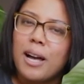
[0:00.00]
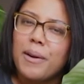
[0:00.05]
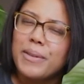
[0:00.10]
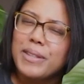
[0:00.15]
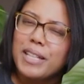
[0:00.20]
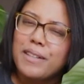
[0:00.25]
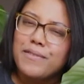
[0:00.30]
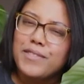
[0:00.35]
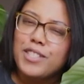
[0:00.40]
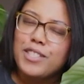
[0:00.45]
I would
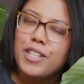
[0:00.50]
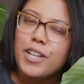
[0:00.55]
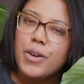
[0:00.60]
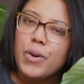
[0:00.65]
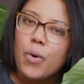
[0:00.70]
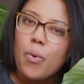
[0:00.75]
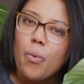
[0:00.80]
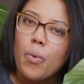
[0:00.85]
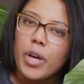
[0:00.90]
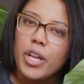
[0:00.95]
love to
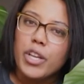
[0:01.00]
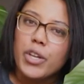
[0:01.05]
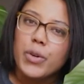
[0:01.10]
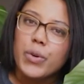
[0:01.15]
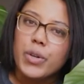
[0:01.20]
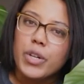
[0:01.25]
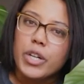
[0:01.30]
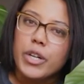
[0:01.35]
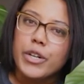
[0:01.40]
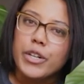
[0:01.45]
know what
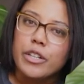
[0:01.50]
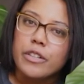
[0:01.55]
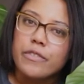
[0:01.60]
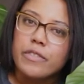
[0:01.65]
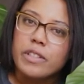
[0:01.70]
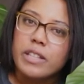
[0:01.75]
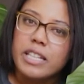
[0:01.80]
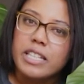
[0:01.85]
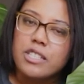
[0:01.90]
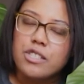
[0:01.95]
your current
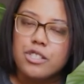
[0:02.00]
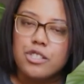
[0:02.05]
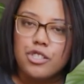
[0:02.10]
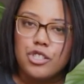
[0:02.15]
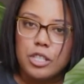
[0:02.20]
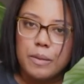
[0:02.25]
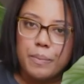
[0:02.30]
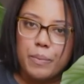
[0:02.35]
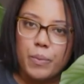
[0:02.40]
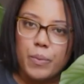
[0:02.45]

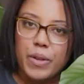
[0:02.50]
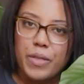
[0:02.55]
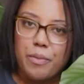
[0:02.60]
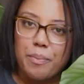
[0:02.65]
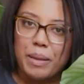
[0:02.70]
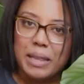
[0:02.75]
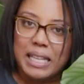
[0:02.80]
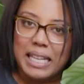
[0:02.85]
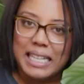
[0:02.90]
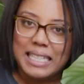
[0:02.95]
relationship with
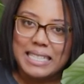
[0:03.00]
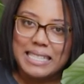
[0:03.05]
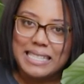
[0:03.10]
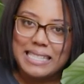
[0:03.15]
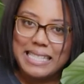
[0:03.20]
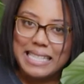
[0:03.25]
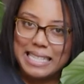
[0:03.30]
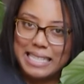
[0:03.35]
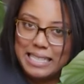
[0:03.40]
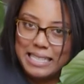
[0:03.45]

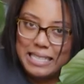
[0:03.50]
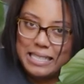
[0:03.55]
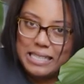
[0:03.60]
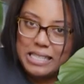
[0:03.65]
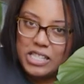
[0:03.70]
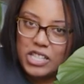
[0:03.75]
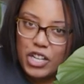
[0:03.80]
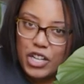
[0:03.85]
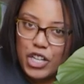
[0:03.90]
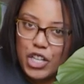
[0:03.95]
plants
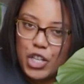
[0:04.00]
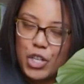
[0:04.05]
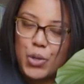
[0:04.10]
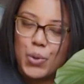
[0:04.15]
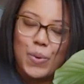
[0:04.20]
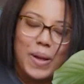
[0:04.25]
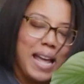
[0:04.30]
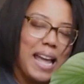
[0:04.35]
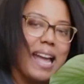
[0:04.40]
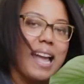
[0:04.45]
is. Are
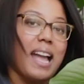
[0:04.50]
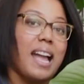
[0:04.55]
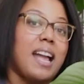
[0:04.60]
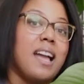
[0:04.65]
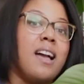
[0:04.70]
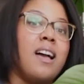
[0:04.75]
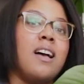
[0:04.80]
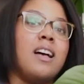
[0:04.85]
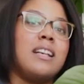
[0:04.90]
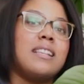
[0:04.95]
you a
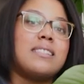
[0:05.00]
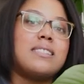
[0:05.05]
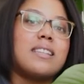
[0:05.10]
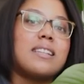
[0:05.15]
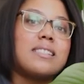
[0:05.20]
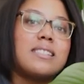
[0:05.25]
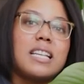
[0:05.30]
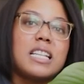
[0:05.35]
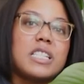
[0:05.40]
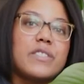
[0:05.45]

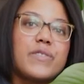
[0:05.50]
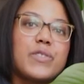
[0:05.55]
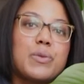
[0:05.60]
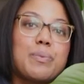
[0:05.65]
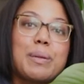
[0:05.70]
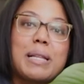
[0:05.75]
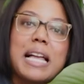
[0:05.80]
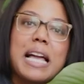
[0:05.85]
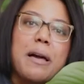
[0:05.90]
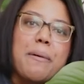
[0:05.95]
successful
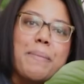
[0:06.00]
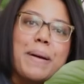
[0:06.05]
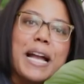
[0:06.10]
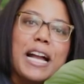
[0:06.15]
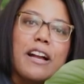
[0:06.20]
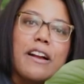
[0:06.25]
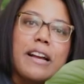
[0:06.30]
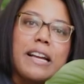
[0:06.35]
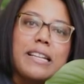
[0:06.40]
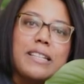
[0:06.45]
plant
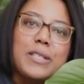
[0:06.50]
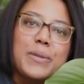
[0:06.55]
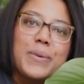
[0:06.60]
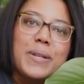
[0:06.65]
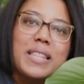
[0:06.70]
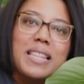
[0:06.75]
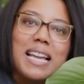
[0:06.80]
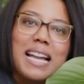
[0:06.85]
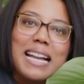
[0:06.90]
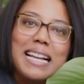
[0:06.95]
parent
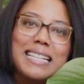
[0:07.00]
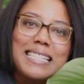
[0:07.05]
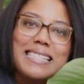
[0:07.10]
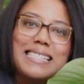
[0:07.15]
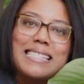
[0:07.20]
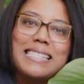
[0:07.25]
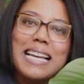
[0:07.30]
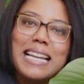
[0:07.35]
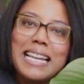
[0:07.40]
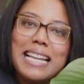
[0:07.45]
with a
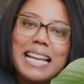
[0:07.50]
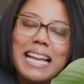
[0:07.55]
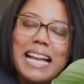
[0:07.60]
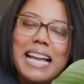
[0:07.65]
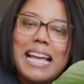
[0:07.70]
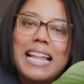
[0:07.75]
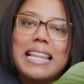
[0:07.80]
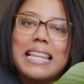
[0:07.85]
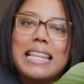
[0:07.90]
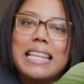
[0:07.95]

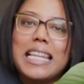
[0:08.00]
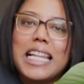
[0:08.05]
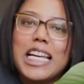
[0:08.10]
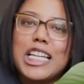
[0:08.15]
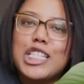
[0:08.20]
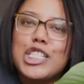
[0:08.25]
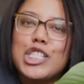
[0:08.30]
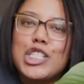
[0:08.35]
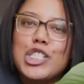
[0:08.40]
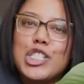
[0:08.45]
stunning
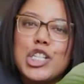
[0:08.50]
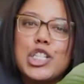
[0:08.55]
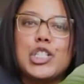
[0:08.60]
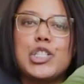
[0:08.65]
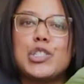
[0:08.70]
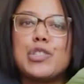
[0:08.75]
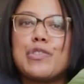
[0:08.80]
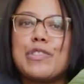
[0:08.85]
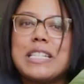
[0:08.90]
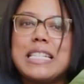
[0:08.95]
lush
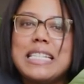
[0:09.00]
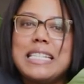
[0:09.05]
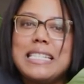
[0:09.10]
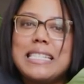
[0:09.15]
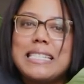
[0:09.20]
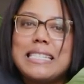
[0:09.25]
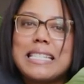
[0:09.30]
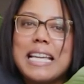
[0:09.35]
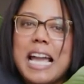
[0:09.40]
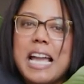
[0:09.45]

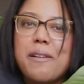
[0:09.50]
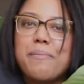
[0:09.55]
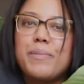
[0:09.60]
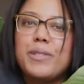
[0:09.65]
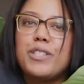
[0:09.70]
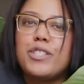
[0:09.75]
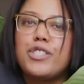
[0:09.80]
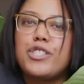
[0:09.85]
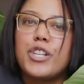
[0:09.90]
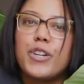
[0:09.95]
greenscape
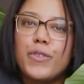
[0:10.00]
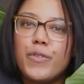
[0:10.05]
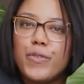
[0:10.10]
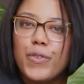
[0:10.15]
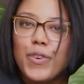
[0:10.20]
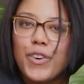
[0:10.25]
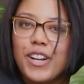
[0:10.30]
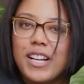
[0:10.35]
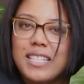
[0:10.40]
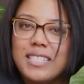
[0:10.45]
to show
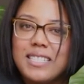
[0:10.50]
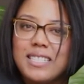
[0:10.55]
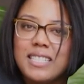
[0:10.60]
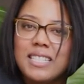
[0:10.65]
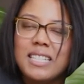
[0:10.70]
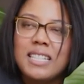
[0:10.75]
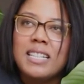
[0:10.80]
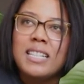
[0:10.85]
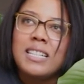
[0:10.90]
for it?